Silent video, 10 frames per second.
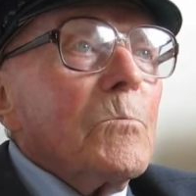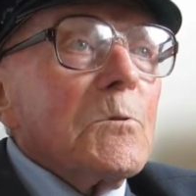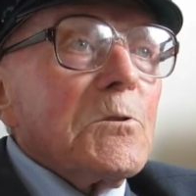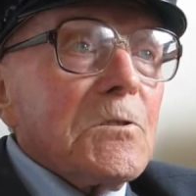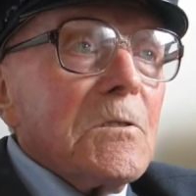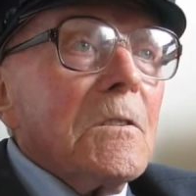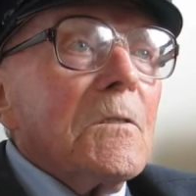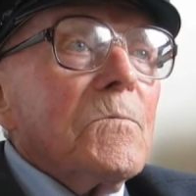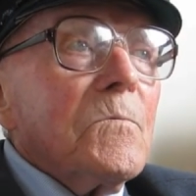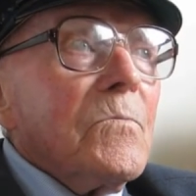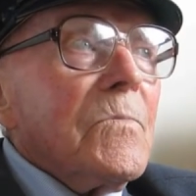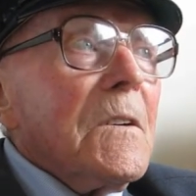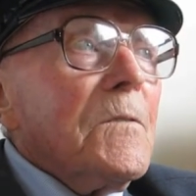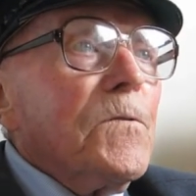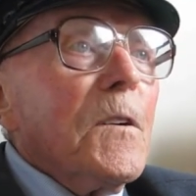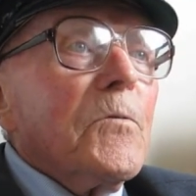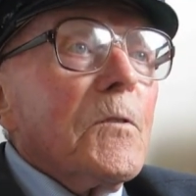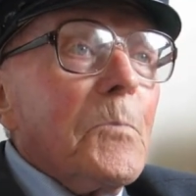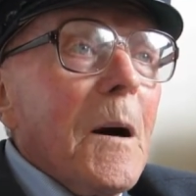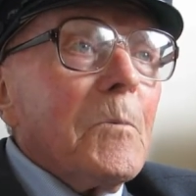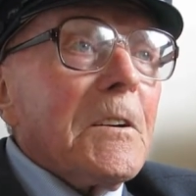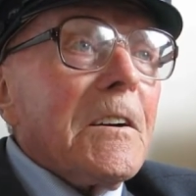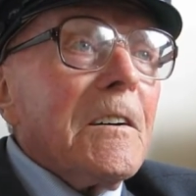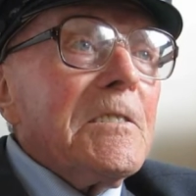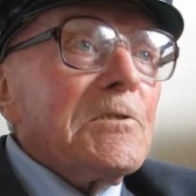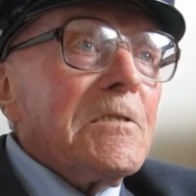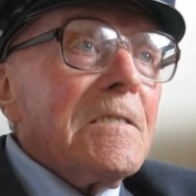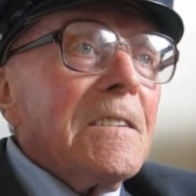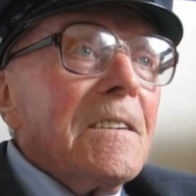was fit for publication,